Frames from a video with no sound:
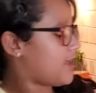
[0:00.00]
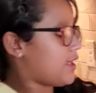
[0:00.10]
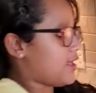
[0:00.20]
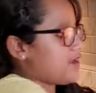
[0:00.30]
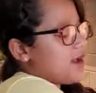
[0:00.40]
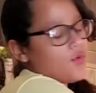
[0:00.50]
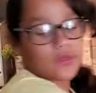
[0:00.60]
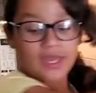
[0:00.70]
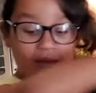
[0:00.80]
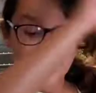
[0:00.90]
And now we
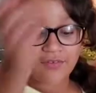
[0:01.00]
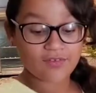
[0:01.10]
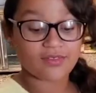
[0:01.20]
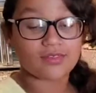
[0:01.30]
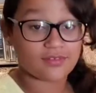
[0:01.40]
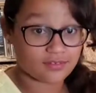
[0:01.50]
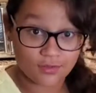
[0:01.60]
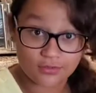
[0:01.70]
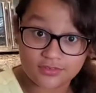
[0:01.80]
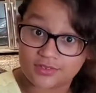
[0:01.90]
have the
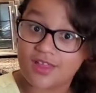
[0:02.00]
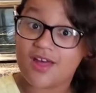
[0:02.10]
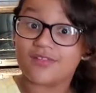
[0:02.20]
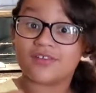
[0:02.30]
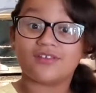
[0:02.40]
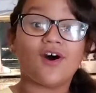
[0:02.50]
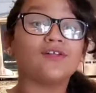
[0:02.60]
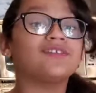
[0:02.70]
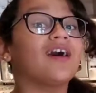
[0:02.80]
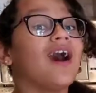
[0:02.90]
salt. The
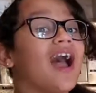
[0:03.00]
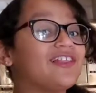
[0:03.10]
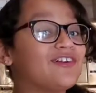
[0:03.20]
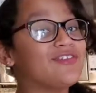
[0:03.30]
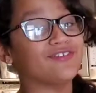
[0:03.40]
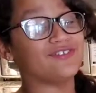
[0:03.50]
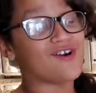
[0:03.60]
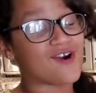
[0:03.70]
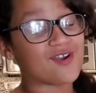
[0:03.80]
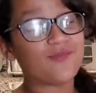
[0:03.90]
salt, I learned this the
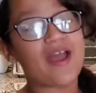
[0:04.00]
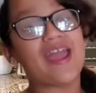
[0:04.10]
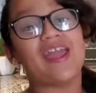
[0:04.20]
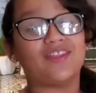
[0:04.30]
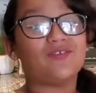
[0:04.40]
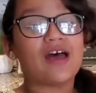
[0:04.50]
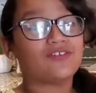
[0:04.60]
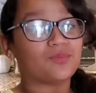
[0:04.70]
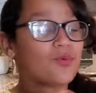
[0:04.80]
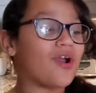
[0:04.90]
hard way. Do not
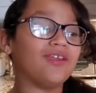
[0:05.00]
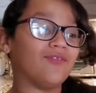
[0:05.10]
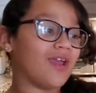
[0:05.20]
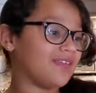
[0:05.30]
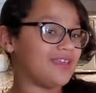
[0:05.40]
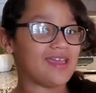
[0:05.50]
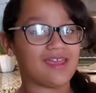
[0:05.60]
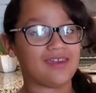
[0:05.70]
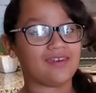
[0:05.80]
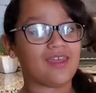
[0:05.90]
just pour it directly
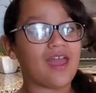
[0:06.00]
in.